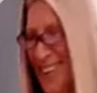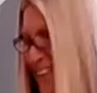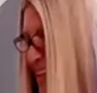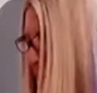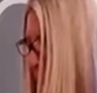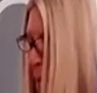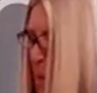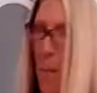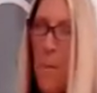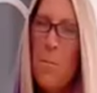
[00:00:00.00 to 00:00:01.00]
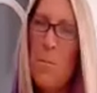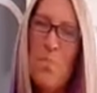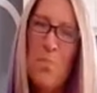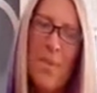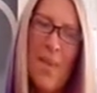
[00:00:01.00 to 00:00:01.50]

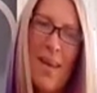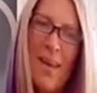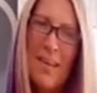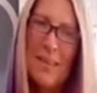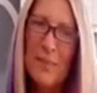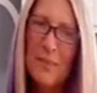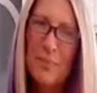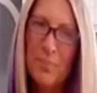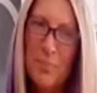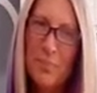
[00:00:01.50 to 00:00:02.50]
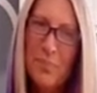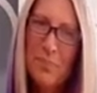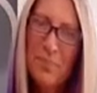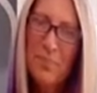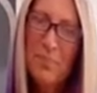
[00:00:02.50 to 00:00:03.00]

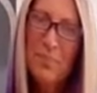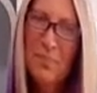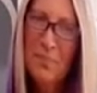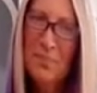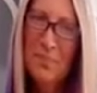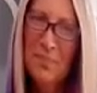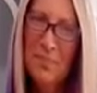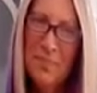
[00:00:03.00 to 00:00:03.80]
The person shown says nothing.